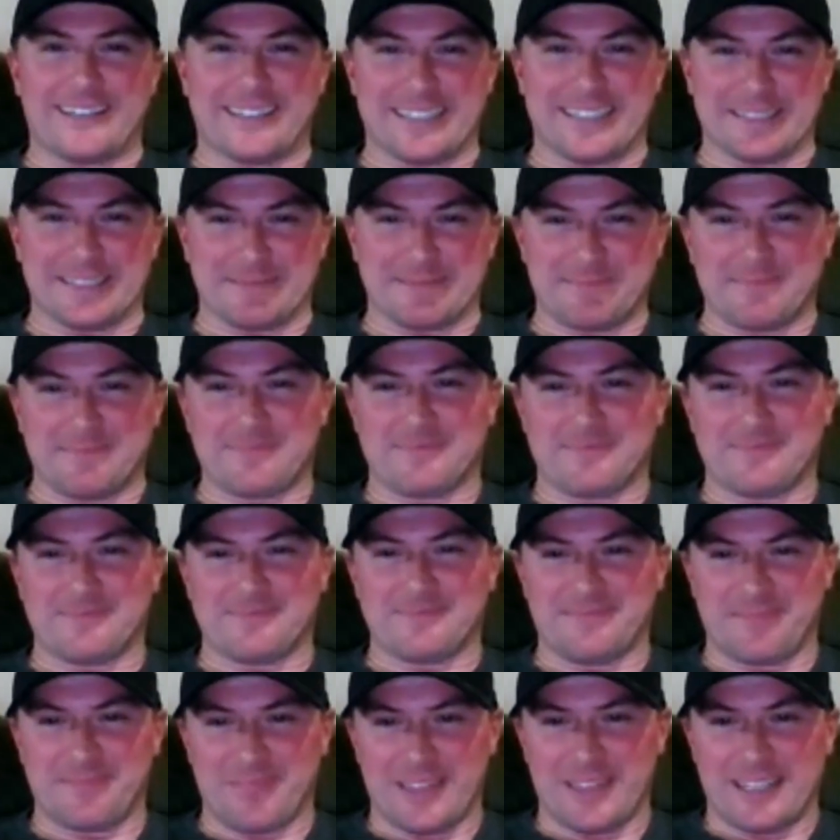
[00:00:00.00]
Yeah. Well,
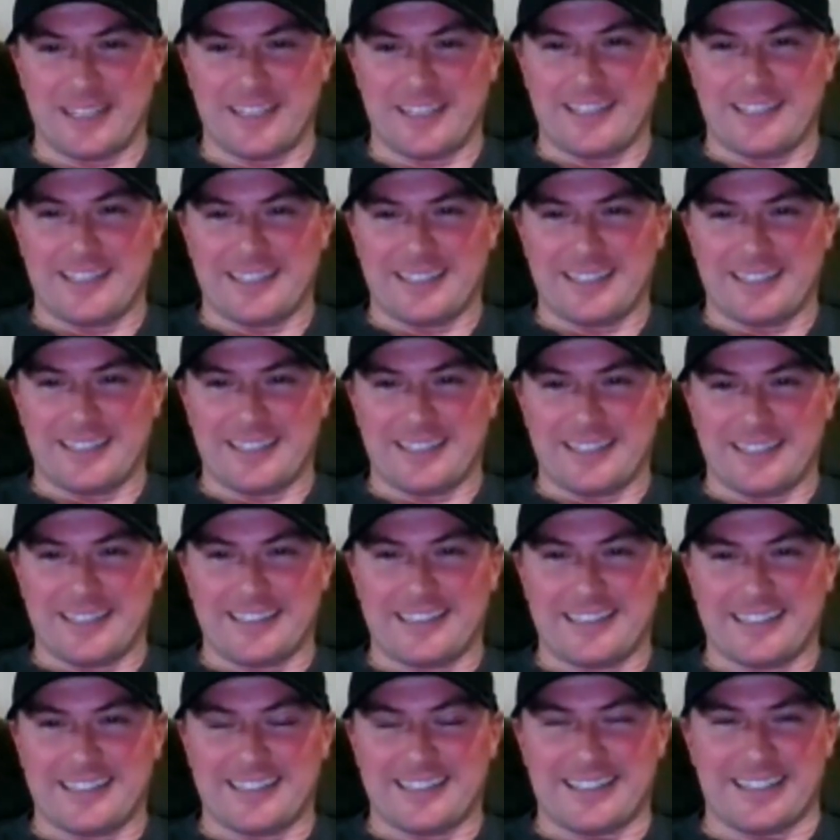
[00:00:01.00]
son of a bitch.
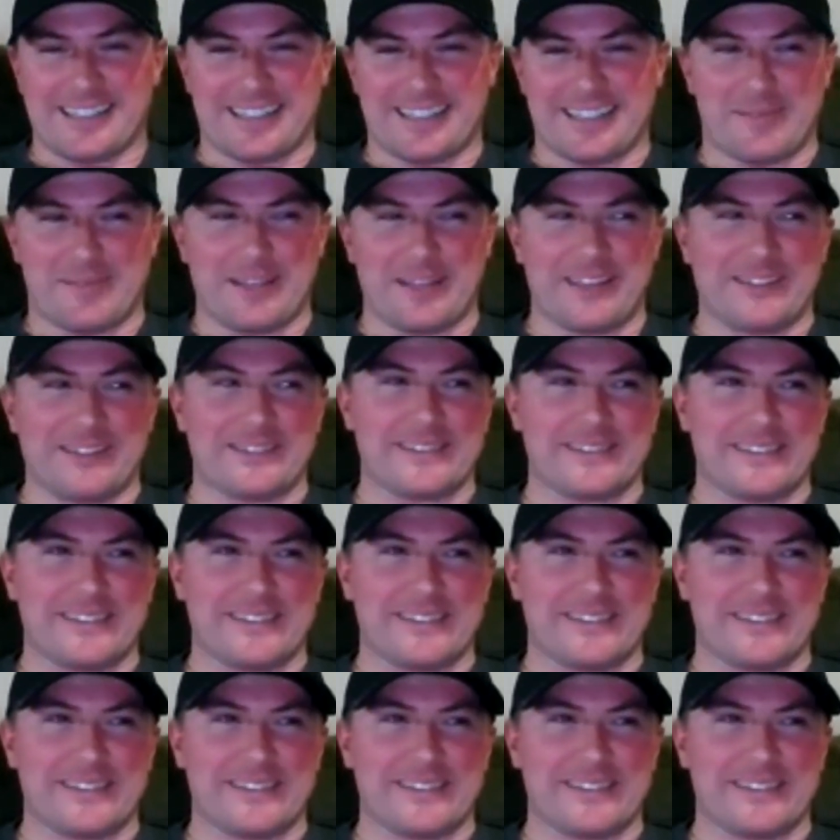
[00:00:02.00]
Yeah, I mean, get there's...